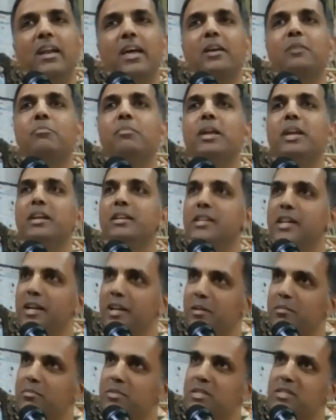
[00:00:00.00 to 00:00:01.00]
Like many
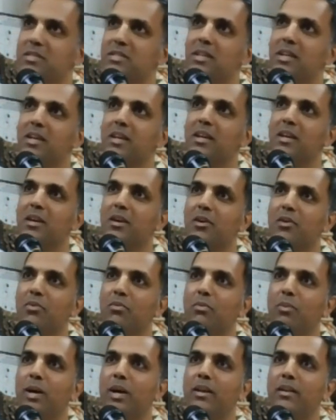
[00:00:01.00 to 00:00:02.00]
times
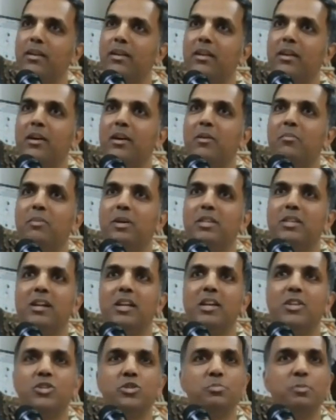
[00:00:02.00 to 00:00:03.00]
when uh,
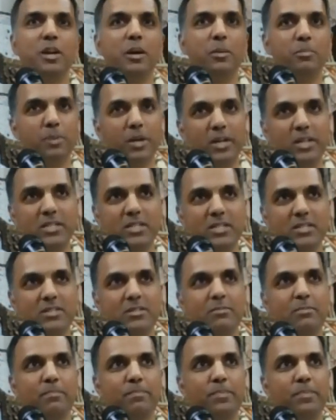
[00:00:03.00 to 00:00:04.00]
Mother Lakshmi
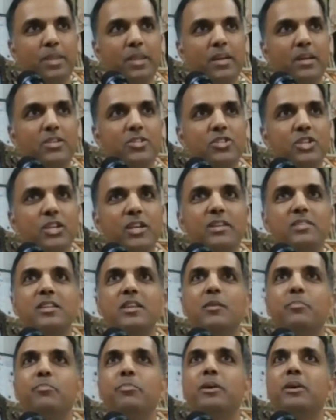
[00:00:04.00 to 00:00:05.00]
appears, she
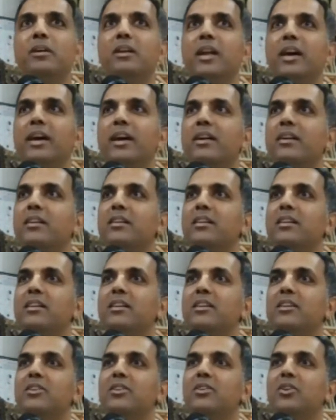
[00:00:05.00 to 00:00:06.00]
doesn't appear like
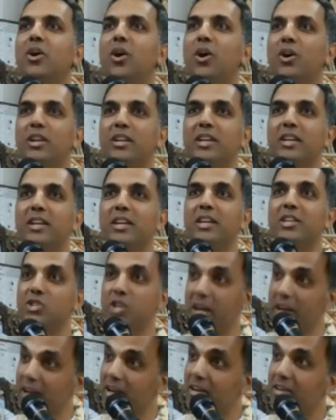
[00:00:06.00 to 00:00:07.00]
a
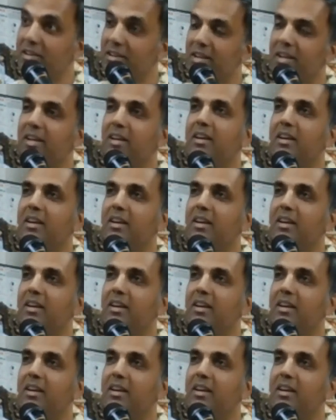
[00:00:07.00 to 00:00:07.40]
ordinary child